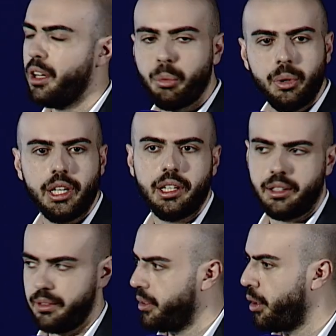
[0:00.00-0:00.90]

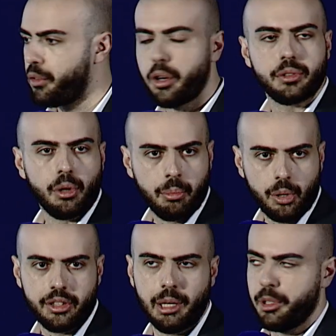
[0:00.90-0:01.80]
we, of course,
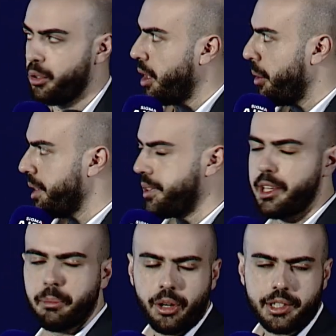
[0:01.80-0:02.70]
onboard them into our
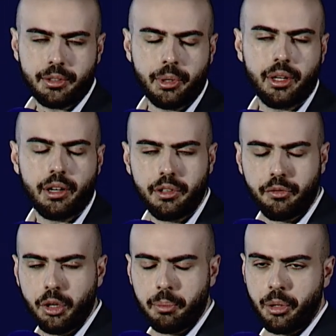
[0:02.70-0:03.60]
sandbox, where we have the
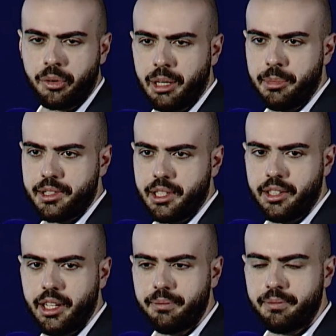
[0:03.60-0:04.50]
full program listed
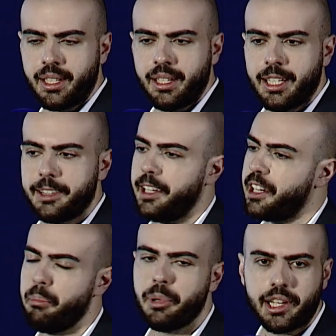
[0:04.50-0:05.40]
here. They
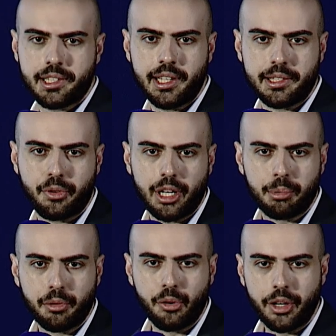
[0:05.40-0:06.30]
can be residents for up
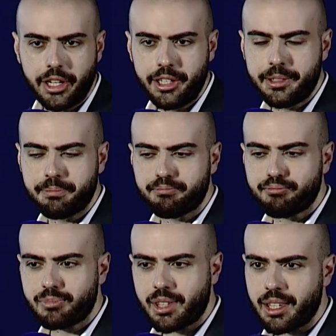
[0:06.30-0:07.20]
to 4 years.
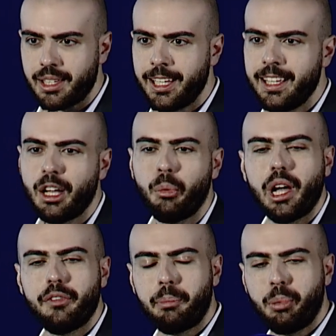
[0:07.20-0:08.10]
We
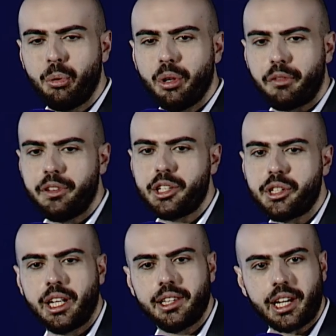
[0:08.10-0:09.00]
have a pool of
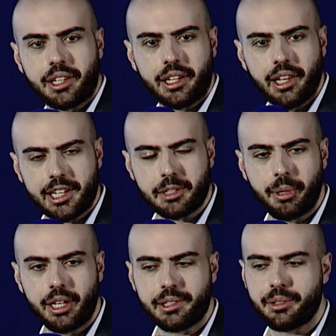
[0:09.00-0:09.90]
national technical
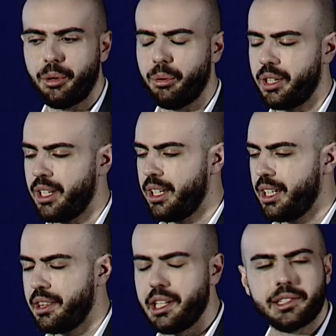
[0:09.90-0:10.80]
experts, so
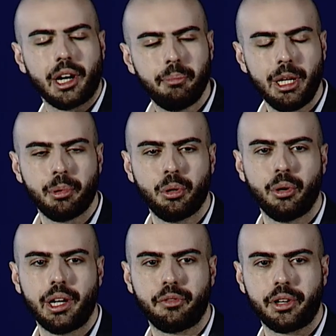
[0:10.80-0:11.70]
these are people who
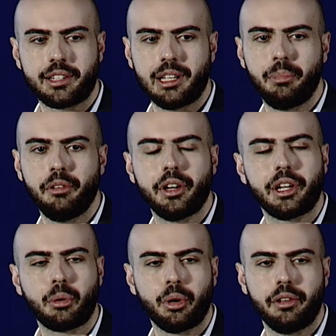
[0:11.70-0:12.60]
are, for example, very
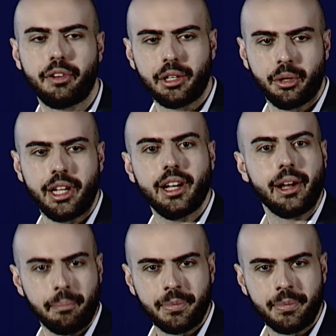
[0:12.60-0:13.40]
qualified on AI.